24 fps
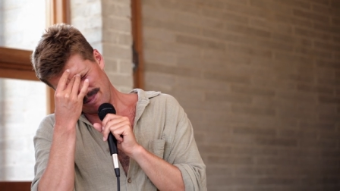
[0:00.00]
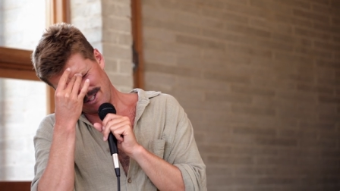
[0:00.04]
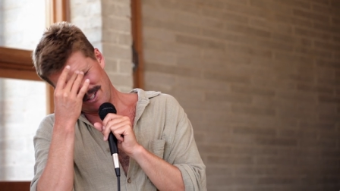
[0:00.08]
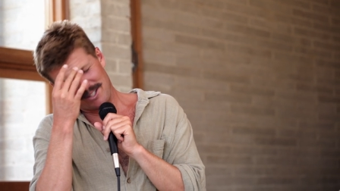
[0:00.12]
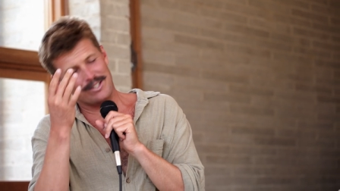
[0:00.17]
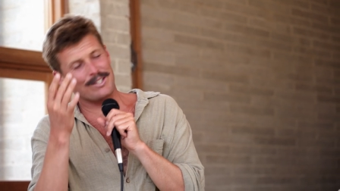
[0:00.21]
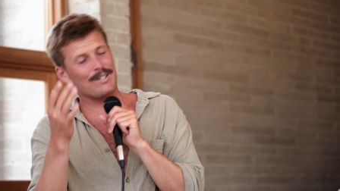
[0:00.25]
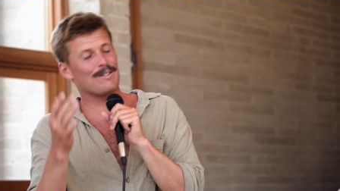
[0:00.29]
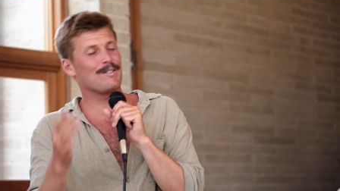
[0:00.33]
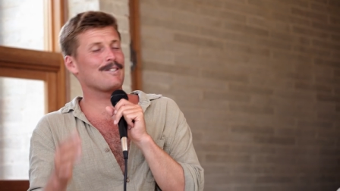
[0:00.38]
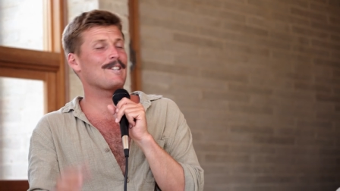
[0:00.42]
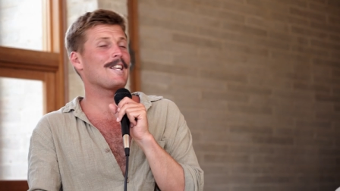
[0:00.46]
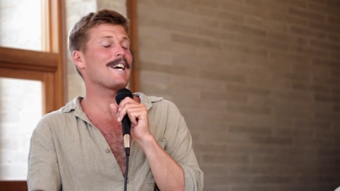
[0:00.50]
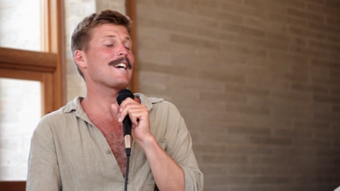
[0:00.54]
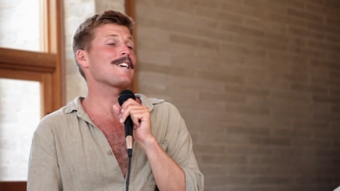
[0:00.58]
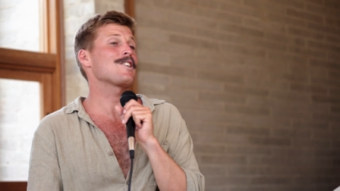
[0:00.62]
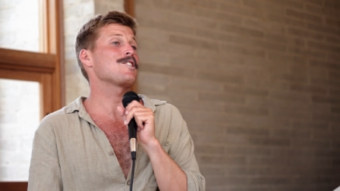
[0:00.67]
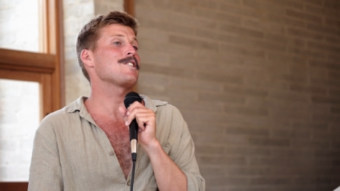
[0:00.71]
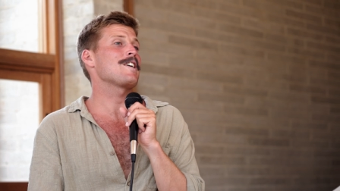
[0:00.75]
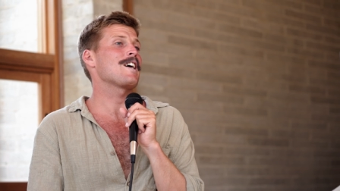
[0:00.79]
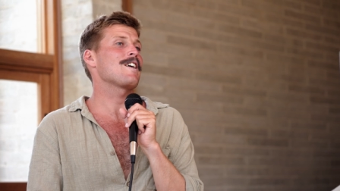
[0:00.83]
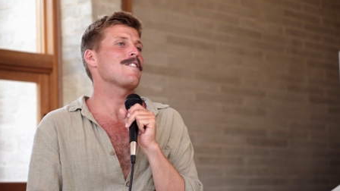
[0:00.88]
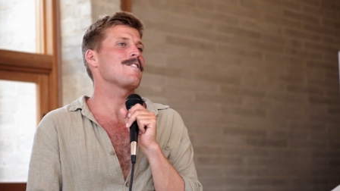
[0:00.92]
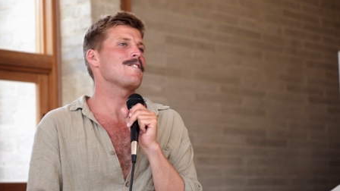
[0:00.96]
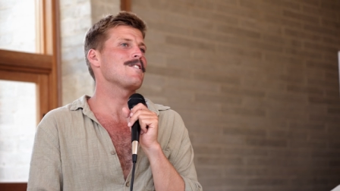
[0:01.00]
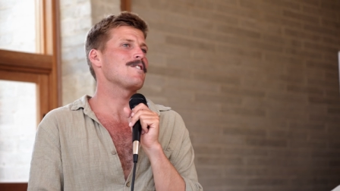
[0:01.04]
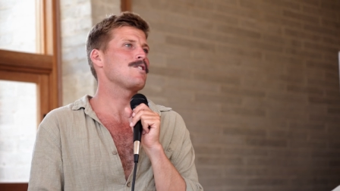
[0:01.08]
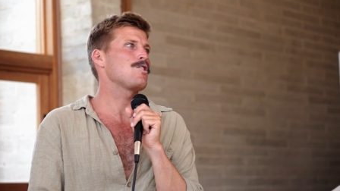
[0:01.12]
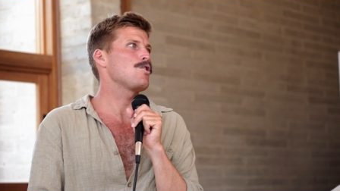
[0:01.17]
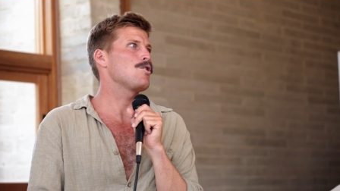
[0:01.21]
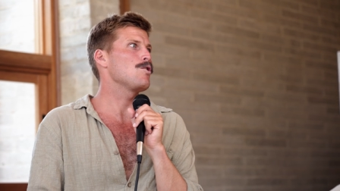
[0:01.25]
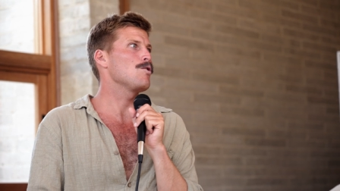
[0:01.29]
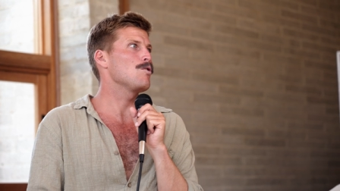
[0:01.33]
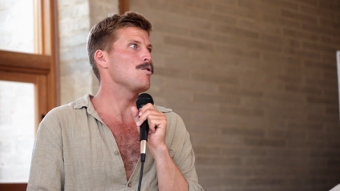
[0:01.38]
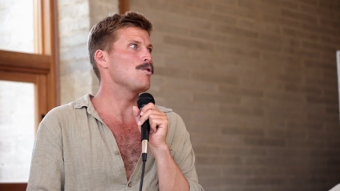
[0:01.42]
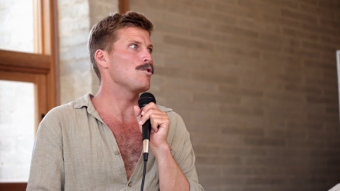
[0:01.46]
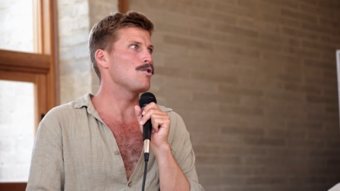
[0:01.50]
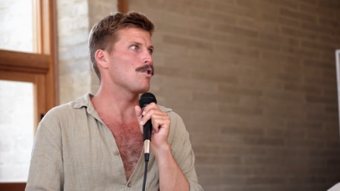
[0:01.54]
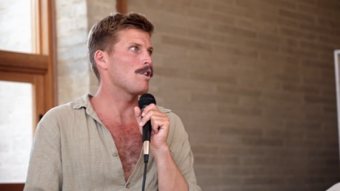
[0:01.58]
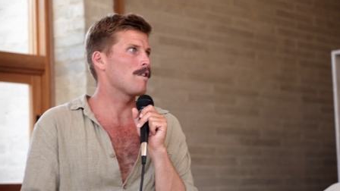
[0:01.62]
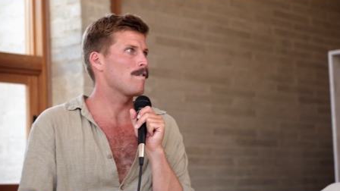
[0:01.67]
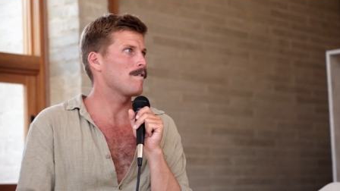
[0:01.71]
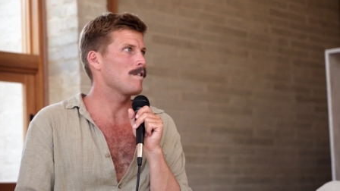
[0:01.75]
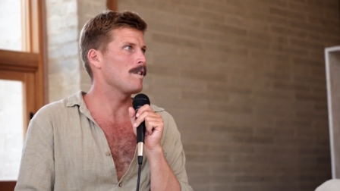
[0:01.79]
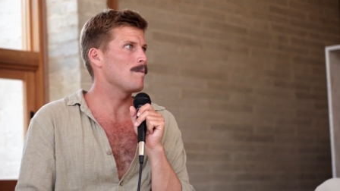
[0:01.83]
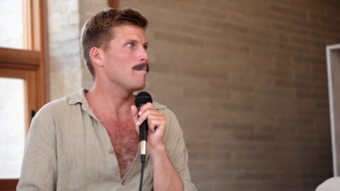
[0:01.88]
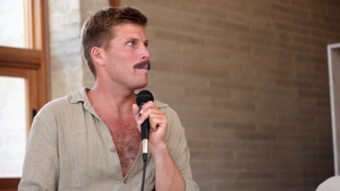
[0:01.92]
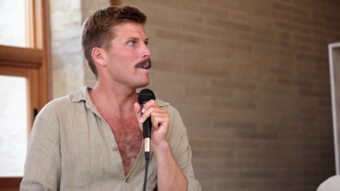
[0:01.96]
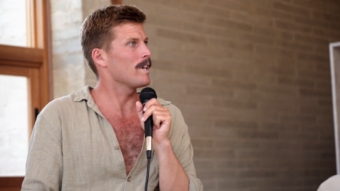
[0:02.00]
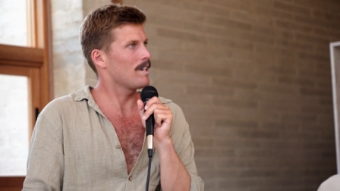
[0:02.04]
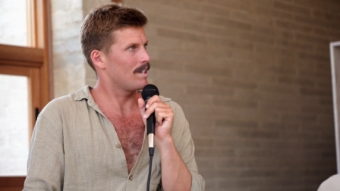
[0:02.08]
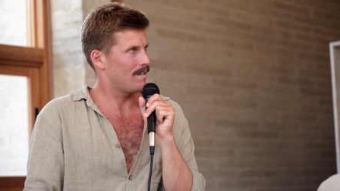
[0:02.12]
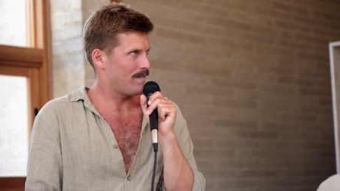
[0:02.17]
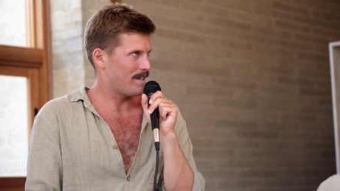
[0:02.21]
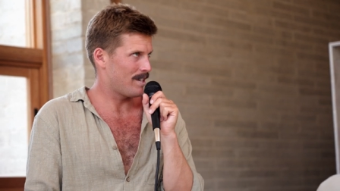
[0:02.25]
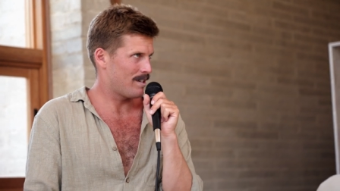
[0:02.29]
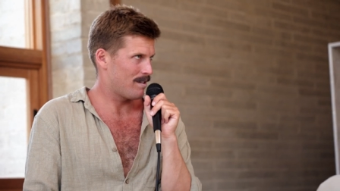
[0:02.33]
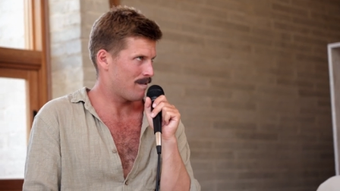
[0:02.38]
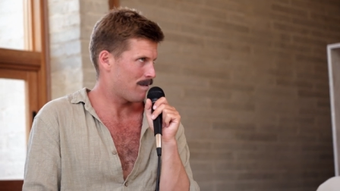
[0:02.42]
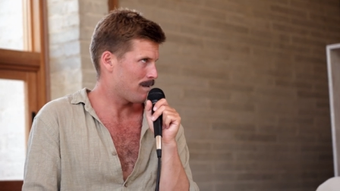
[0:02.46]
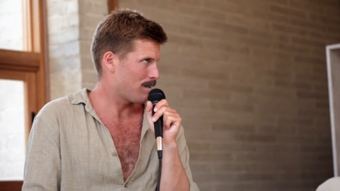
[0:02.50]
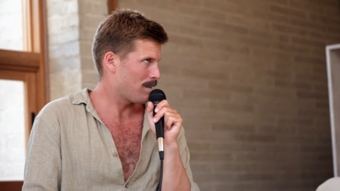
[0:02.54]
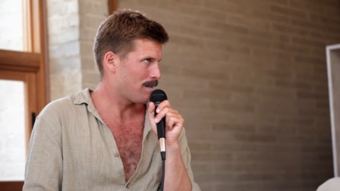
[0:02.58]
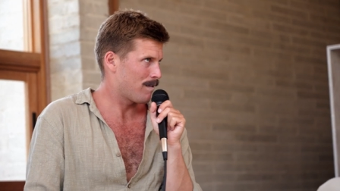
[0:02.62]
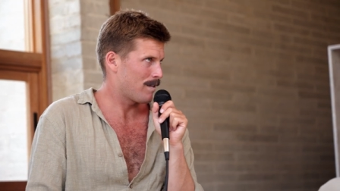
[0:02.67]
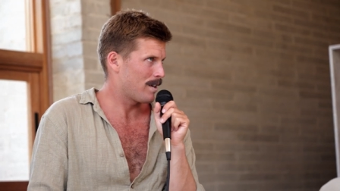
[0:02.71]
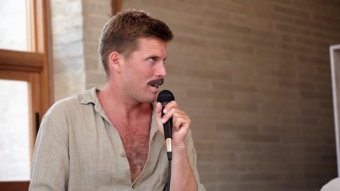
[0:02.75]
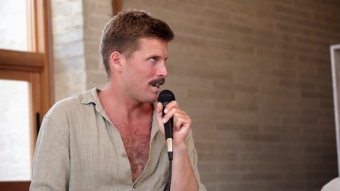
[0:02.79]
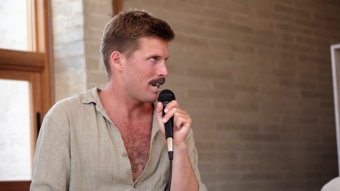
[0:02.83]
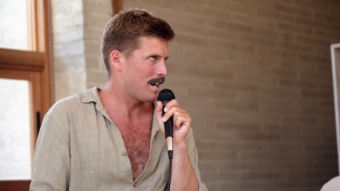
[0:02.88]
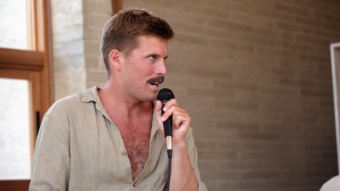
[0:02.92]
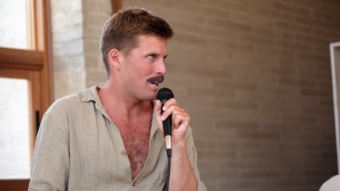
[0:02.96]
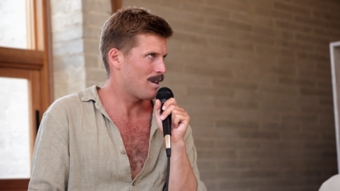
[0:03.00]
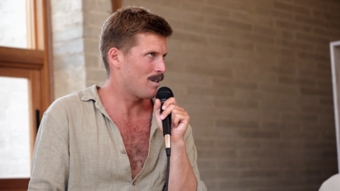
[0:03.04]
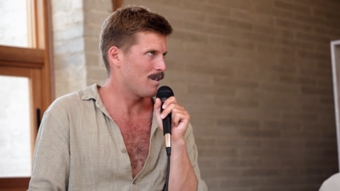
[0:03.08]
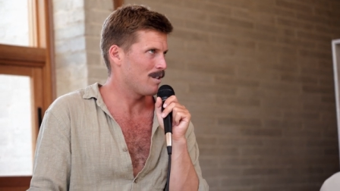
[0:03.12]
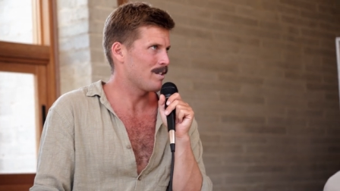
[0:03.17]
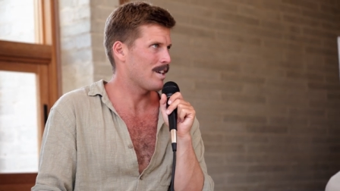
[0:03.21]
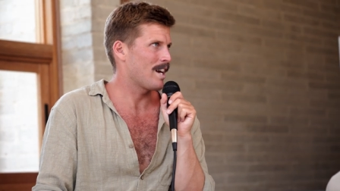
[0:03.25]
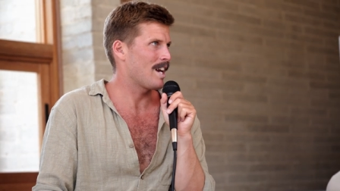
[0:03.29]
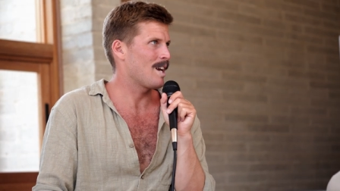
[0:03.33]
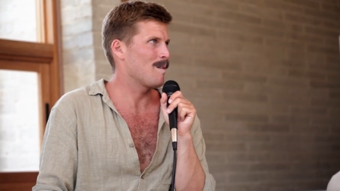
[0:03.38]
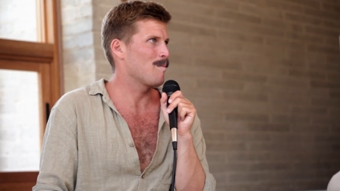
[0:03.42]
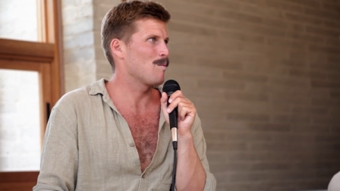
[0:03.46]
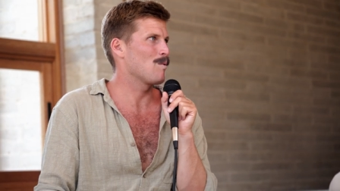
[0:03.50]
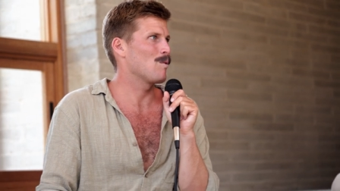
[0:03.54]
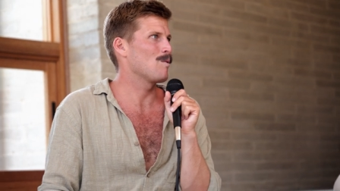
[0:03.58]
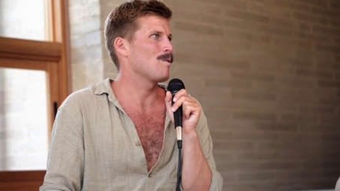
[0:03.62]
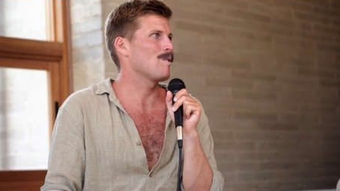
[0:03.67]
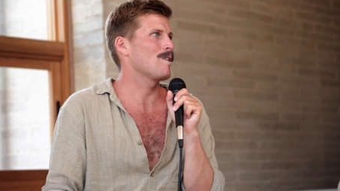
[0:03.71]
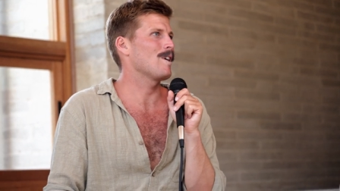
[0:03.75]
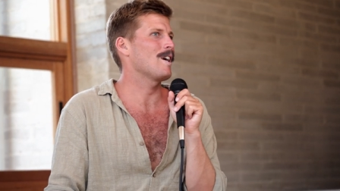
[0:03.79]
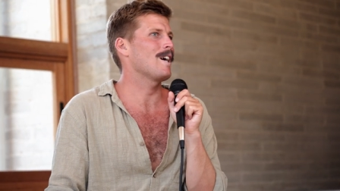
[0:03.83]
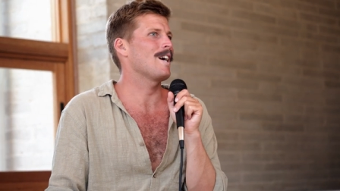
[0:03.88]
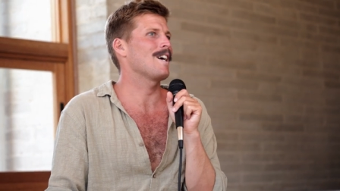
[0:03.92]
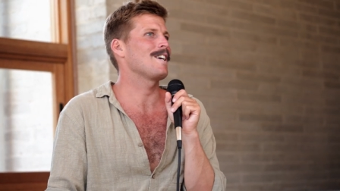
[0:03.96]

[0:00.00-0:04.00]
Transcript: Because she was like, she had this huge offer, the biggest festival offer I'd had on the table,